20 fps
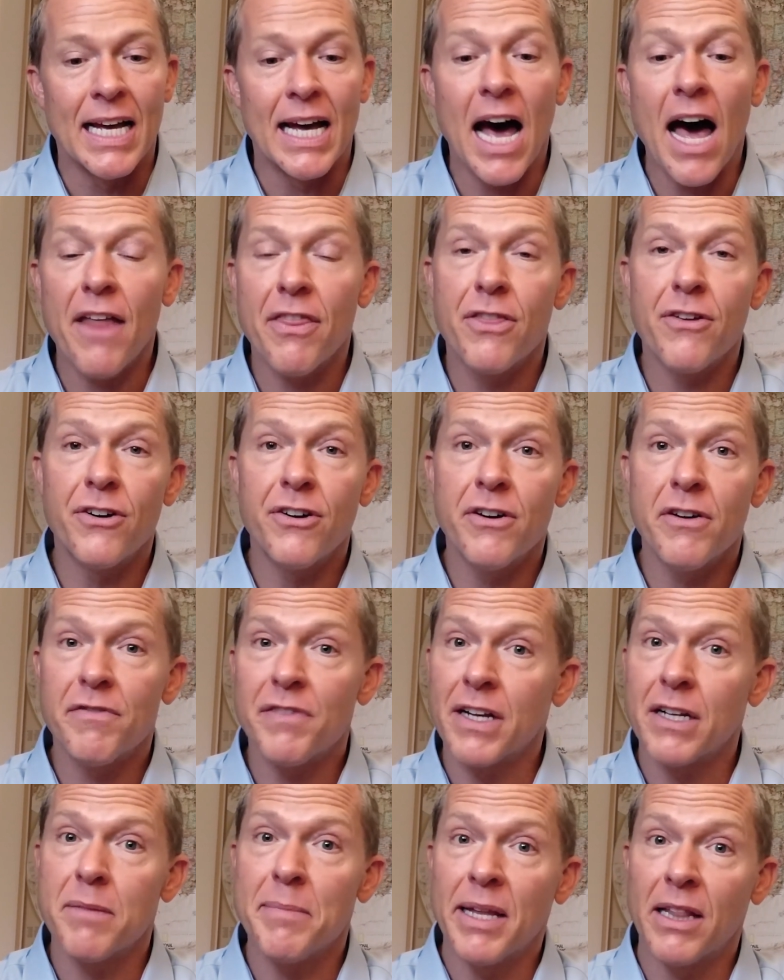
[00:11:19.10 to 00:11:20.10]
Other
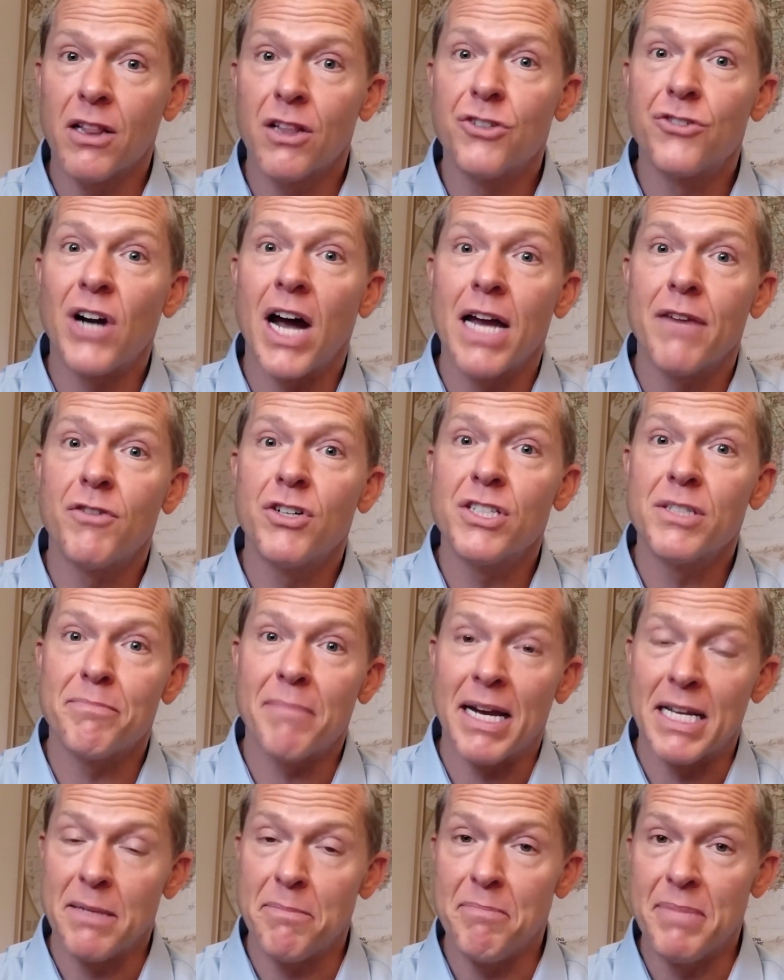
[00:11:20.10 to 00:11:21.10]
fundamental drivers
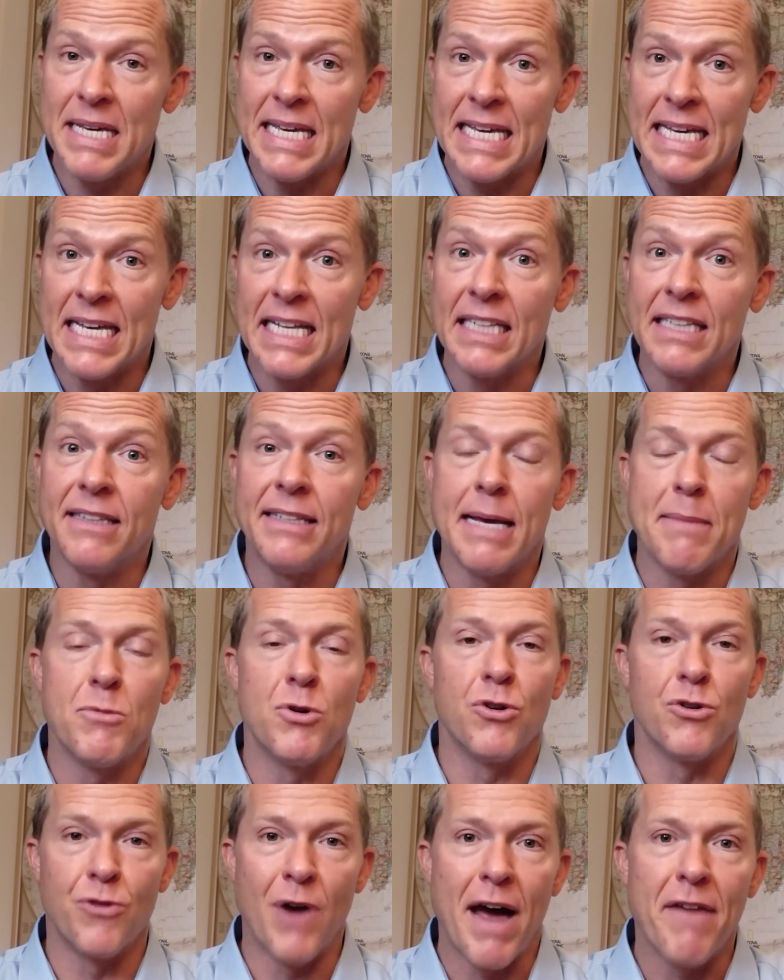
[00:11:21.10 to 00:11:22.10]
might be
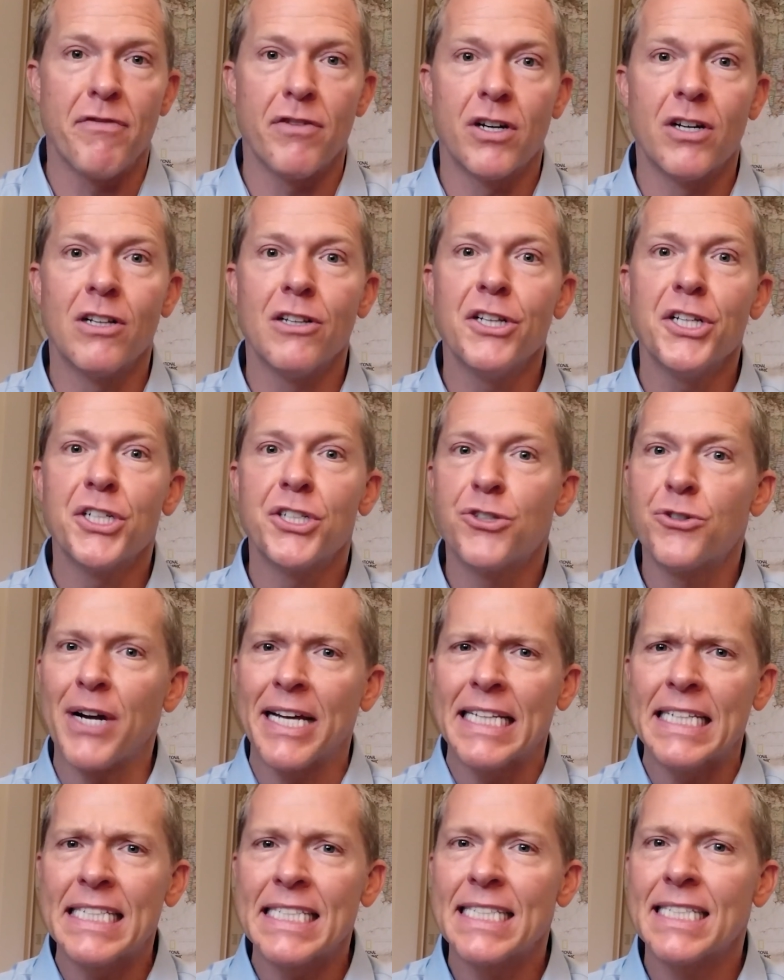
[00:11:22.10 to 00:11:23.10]
demographical
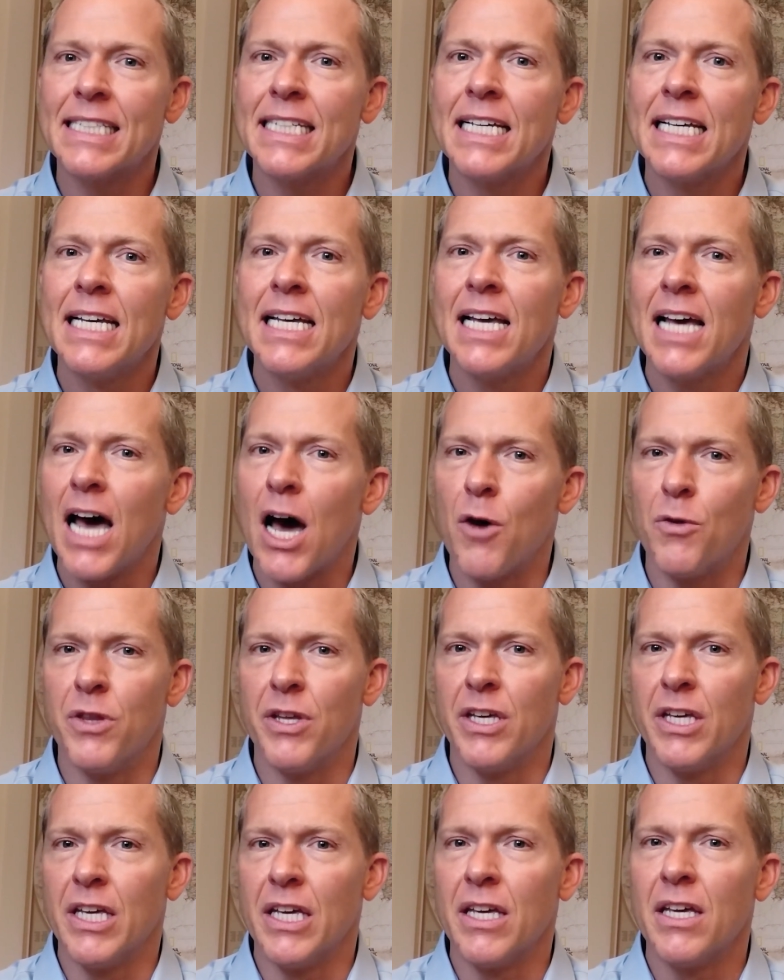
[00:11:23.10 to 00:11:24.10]
trends, how
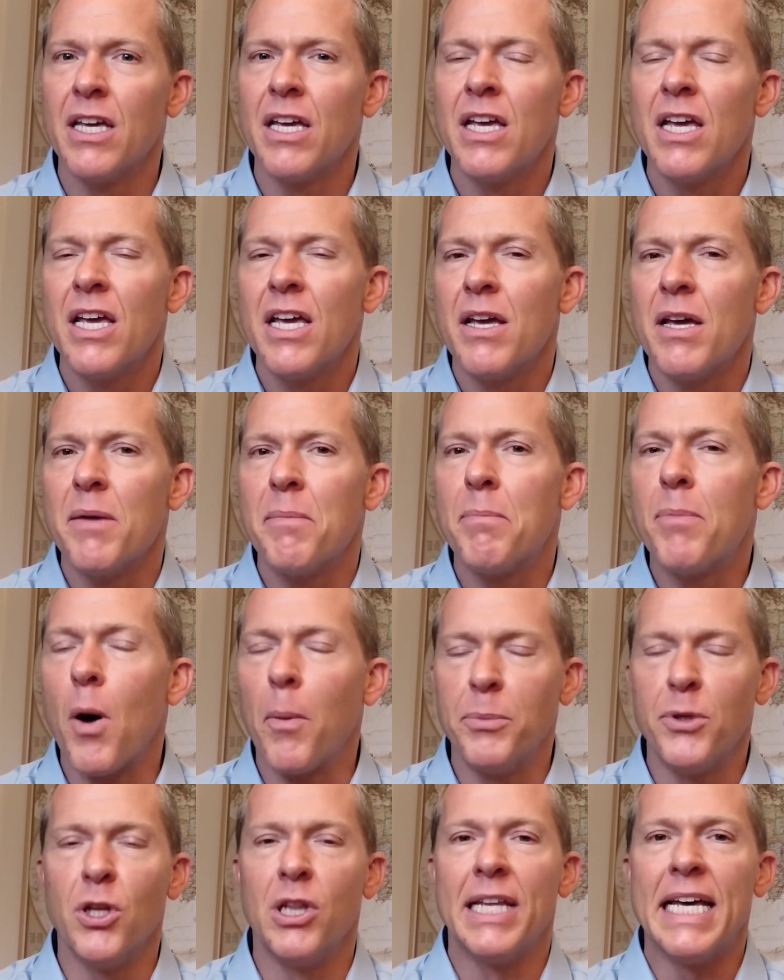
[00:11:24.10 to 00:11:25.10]
the
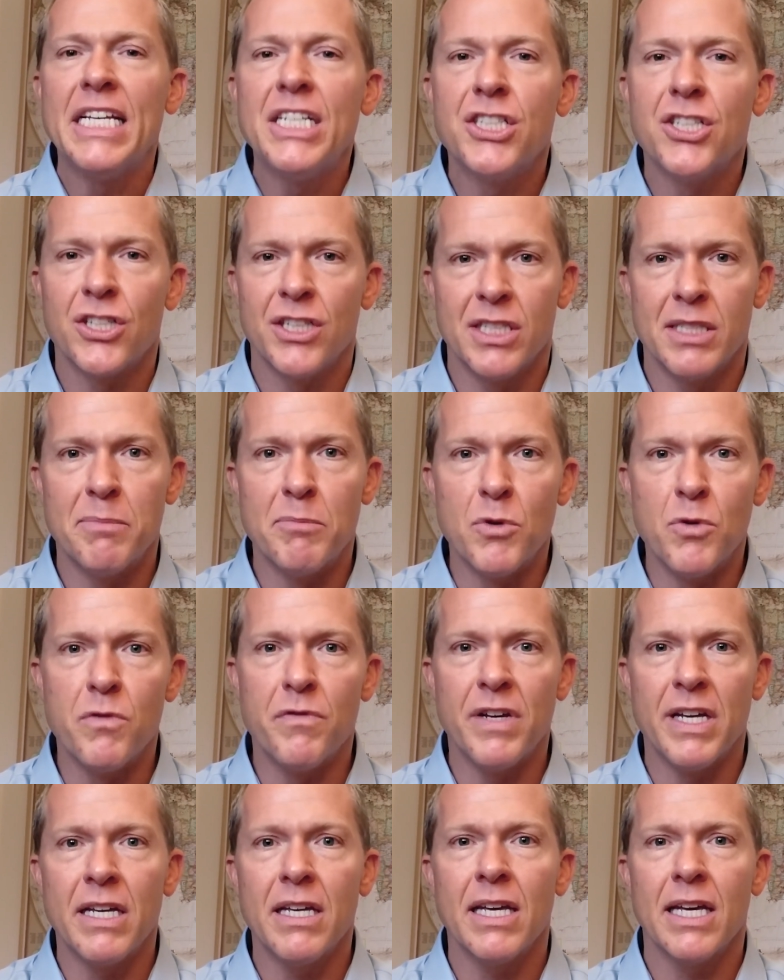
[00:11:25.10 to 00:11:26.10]
population is
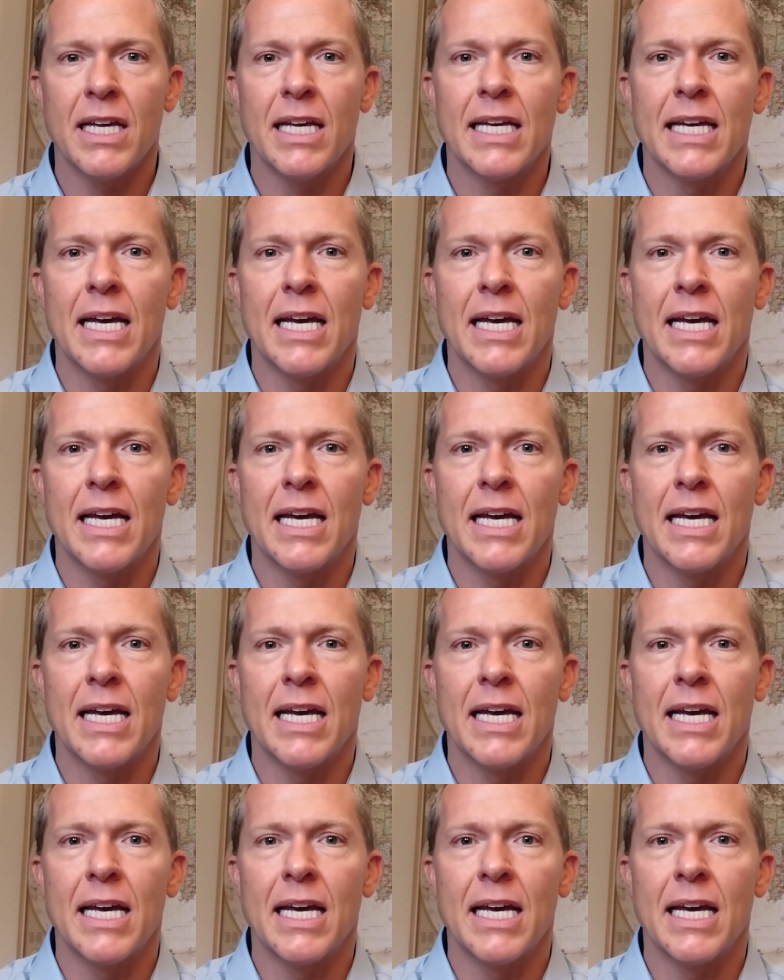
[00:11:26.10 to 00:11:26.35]
moving,